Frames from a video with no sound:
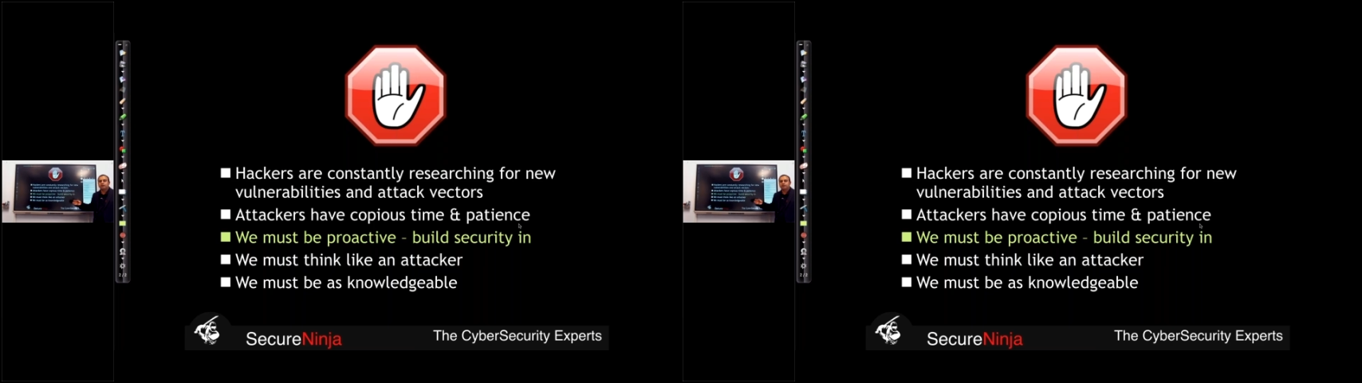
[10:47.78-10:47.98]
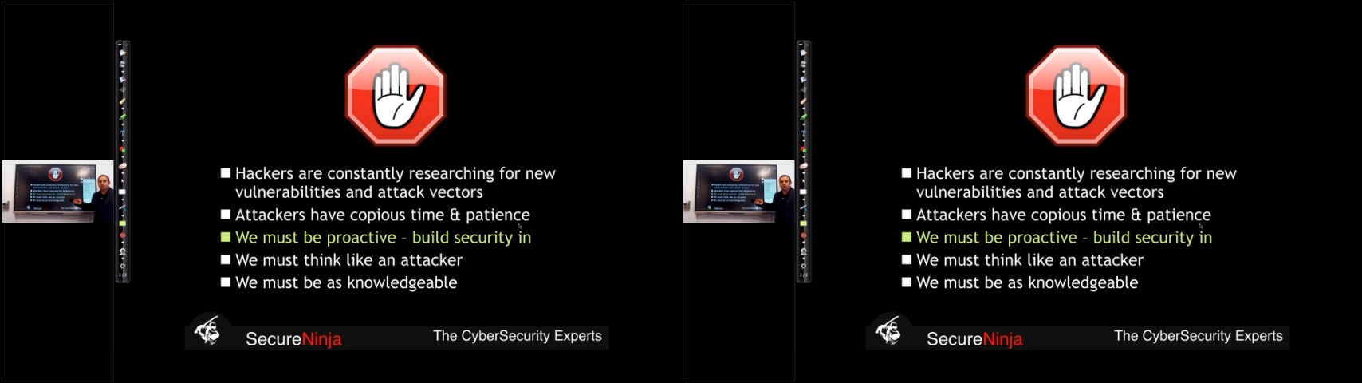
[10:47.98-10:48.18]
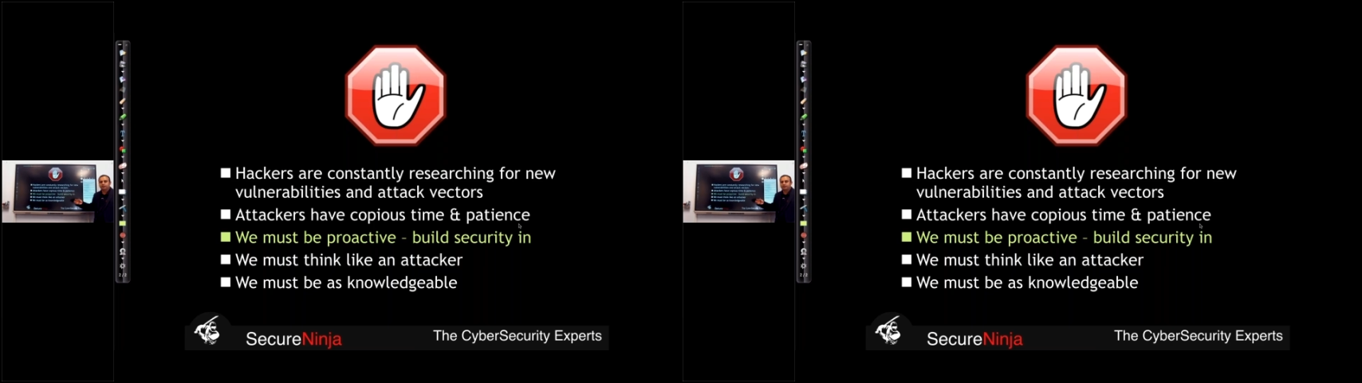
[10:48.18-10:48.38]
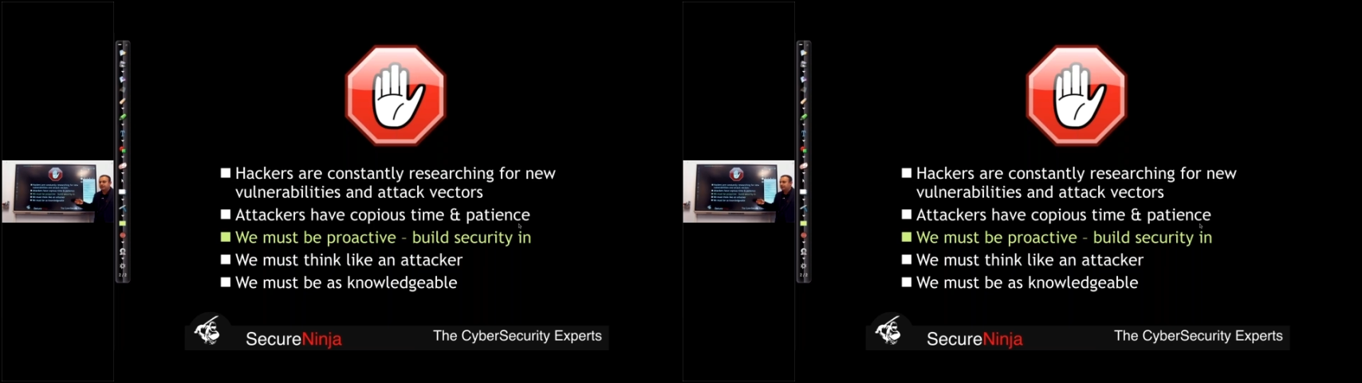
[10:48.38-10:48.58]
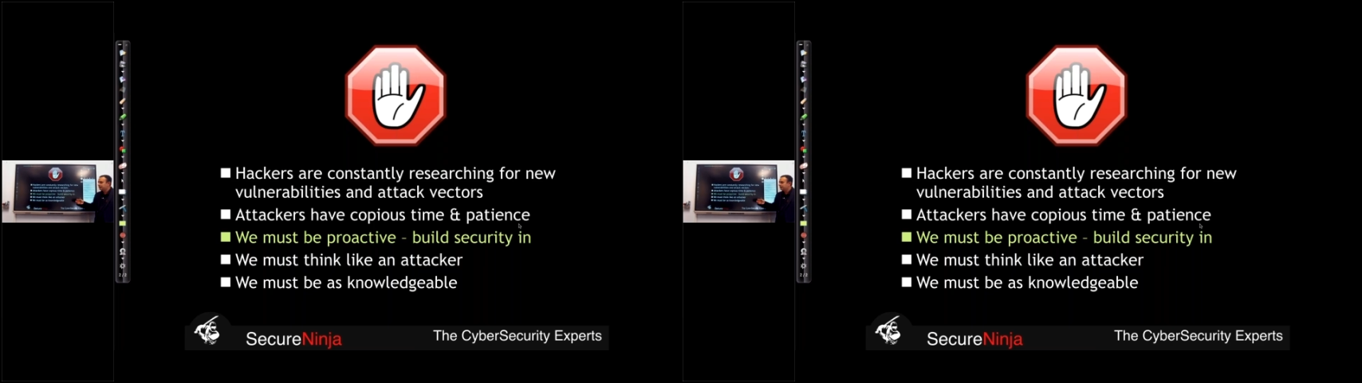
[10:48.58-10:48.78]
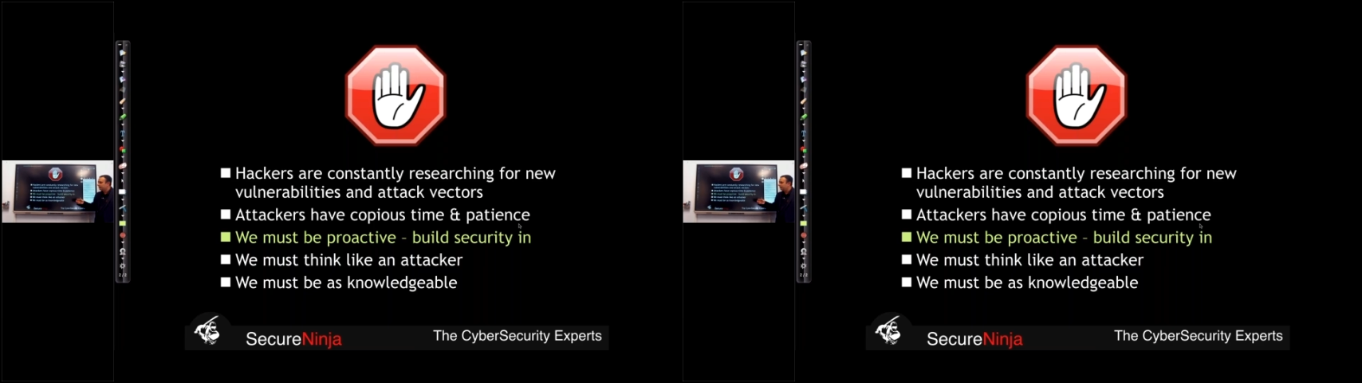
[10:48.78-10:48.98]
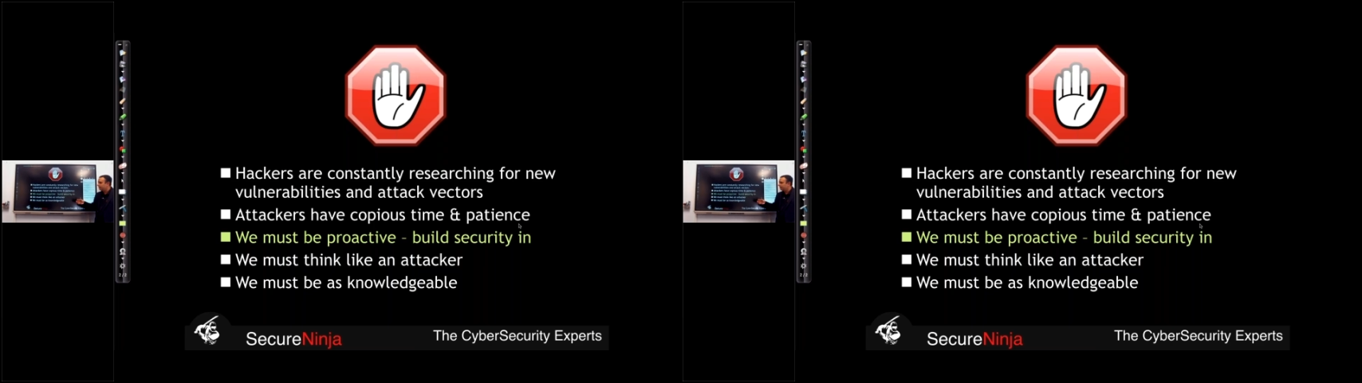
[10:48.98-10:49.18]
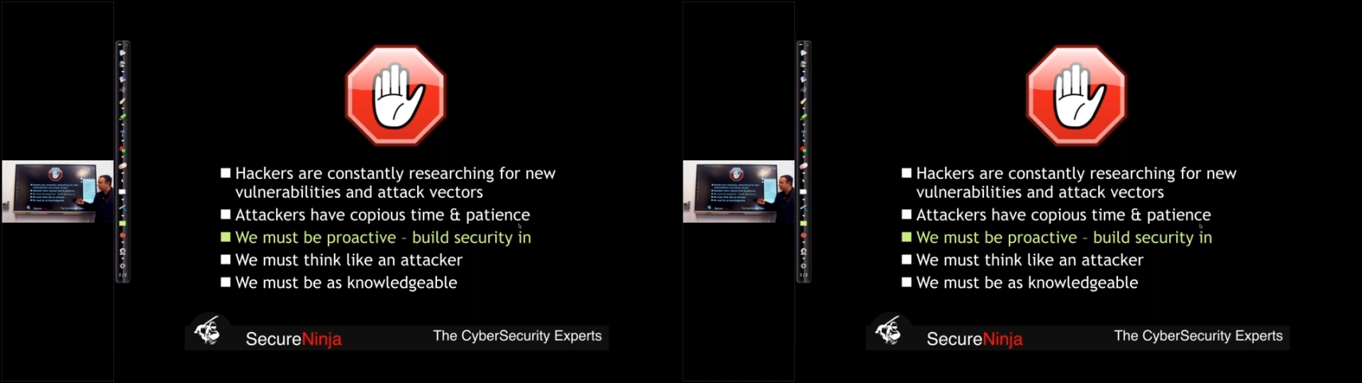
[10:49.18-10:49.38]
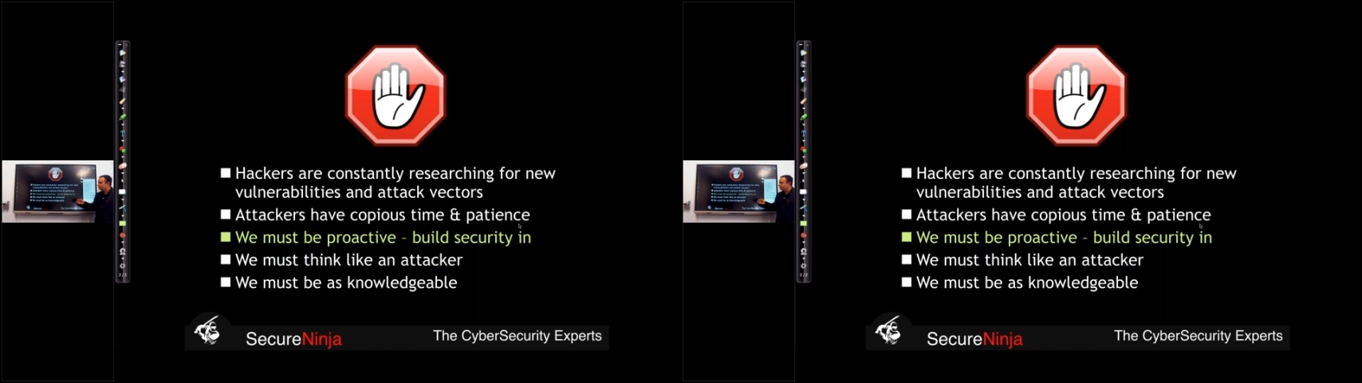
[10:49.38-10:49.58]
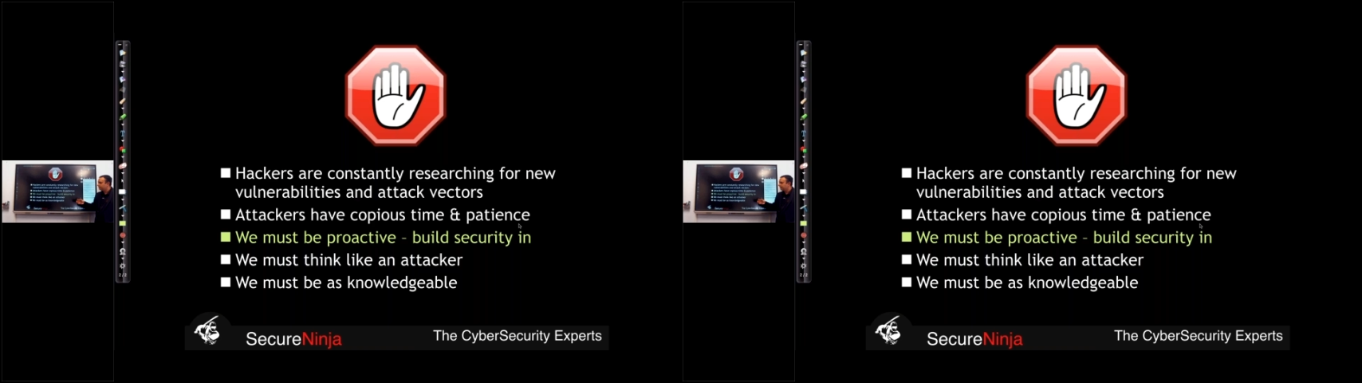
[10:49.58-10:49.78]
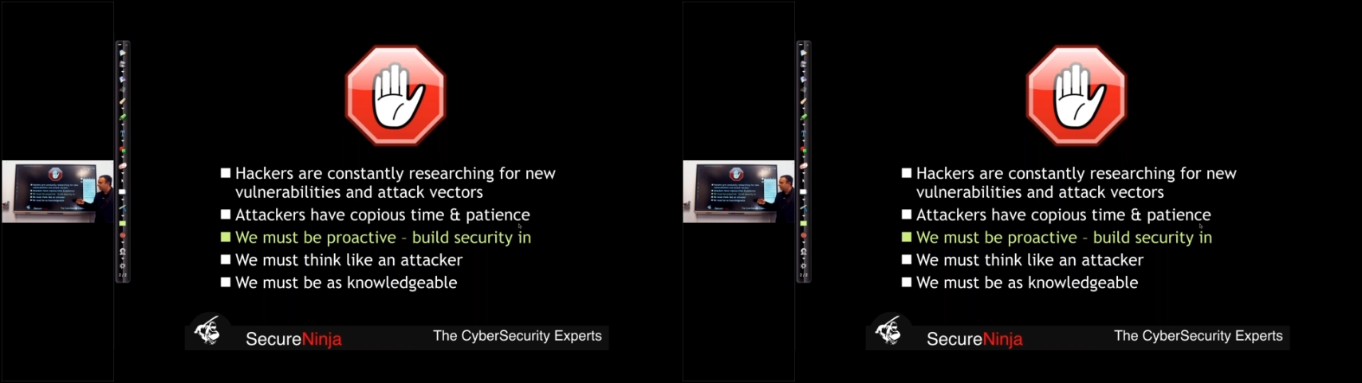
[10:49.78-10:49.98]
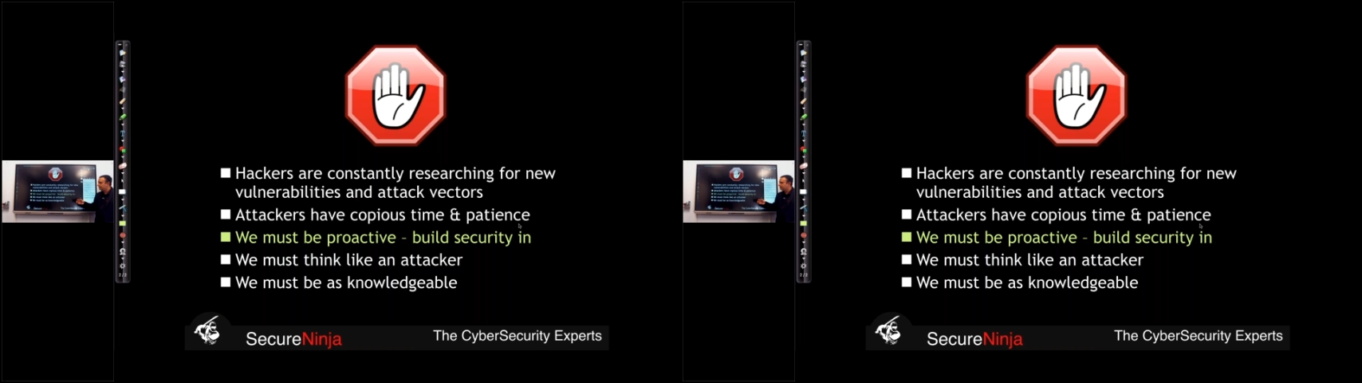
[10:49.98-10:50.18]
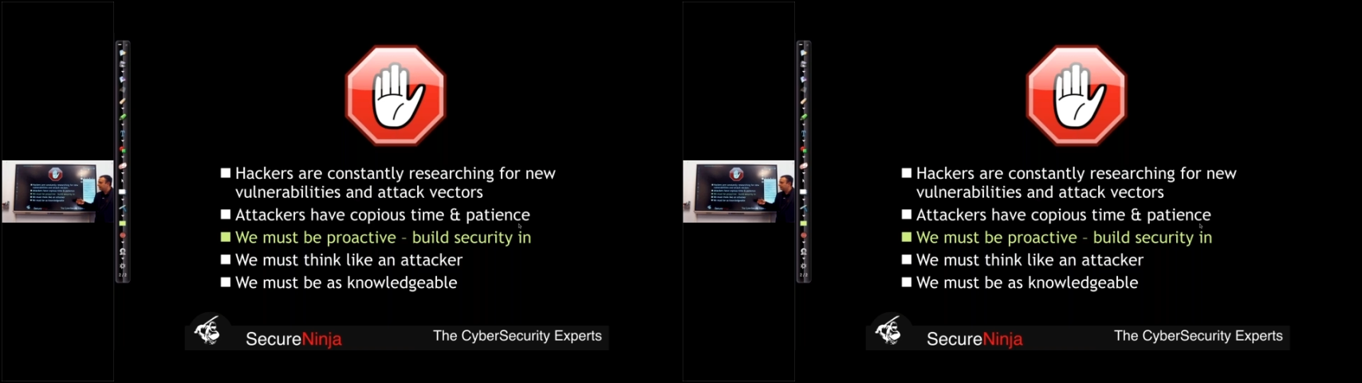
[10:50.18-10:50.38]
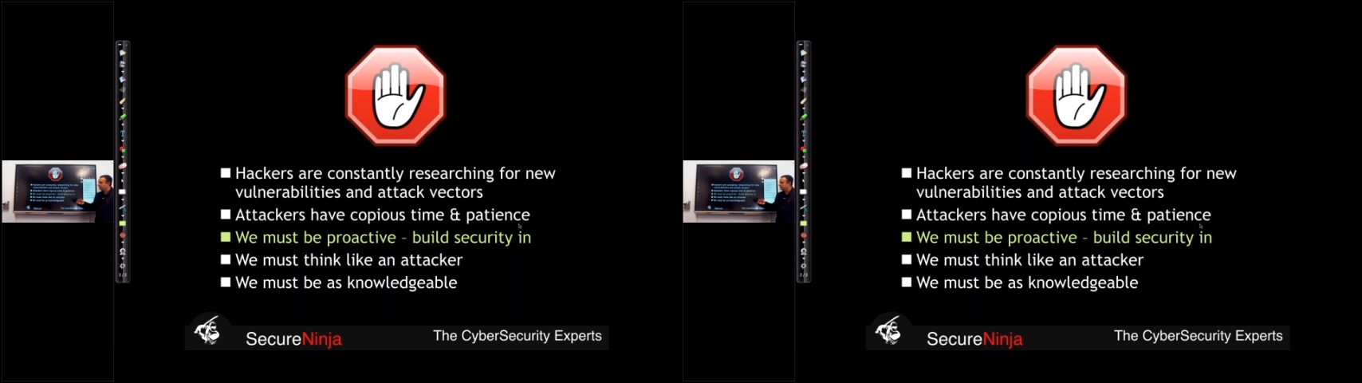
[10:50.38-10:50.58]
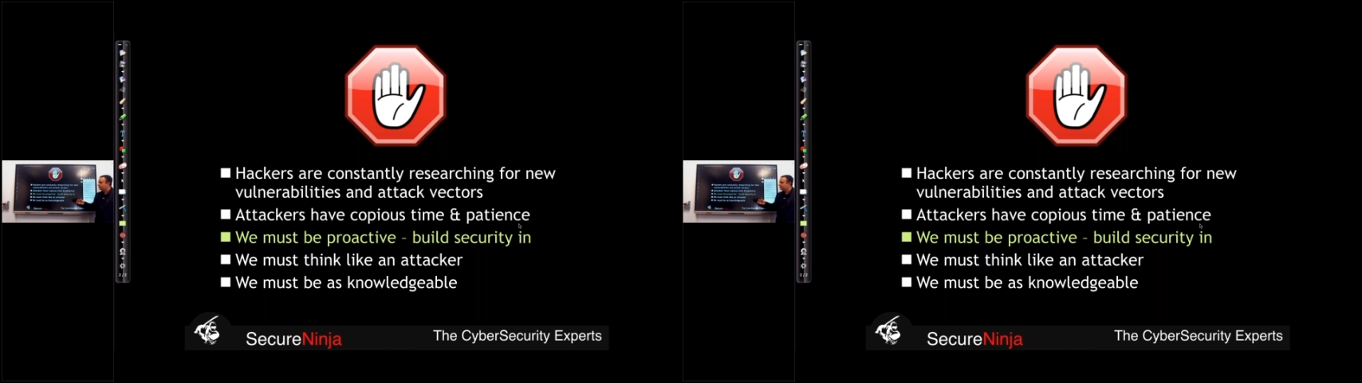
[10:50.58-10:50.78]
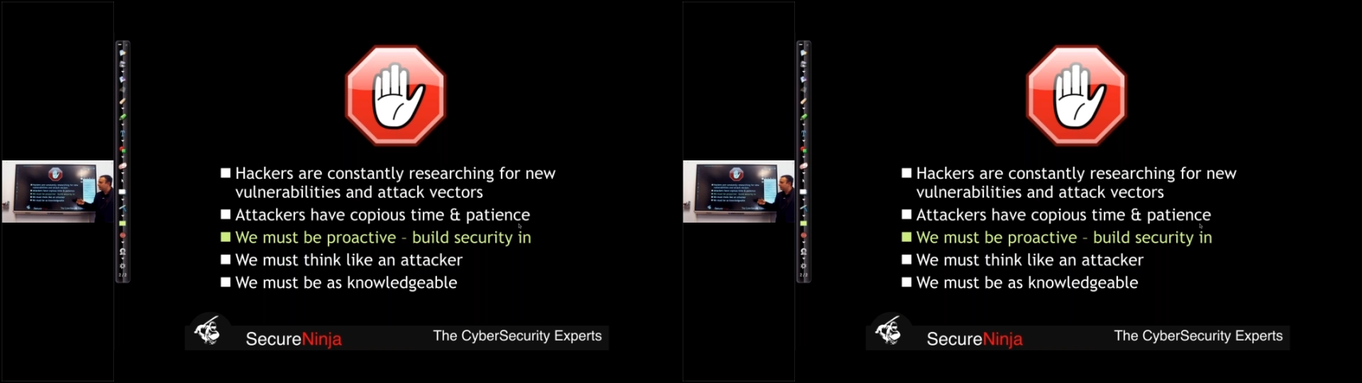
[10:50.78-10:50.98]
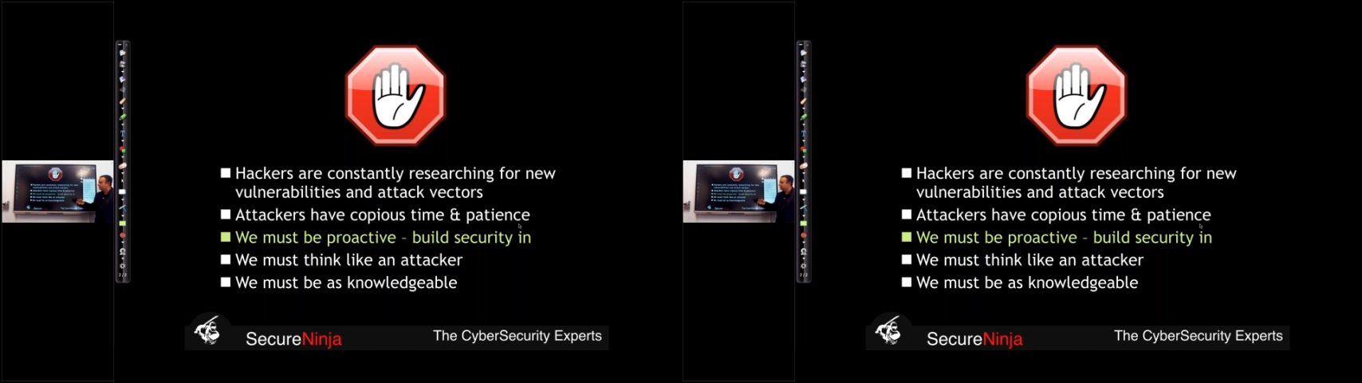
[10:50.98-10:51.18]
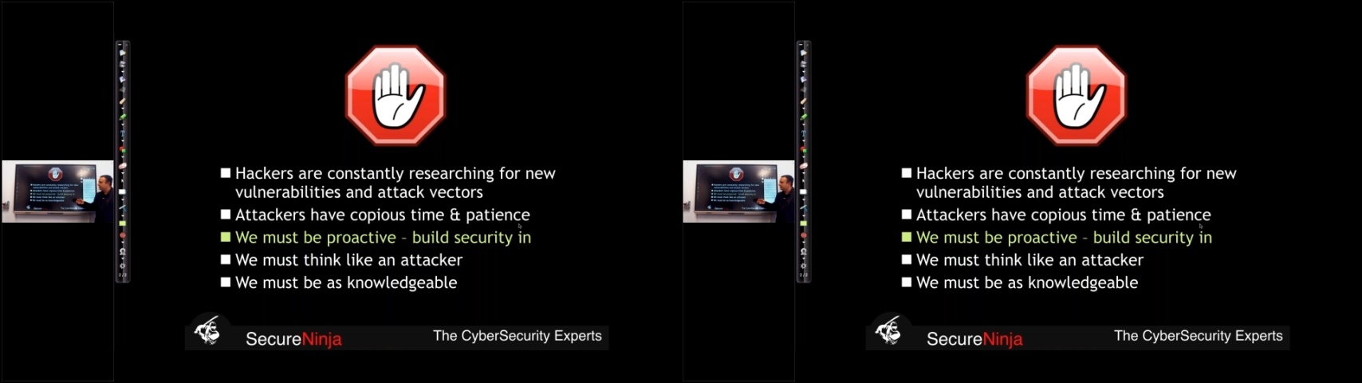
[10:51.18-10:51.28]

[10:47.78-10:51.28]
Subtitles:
(no speaker visible)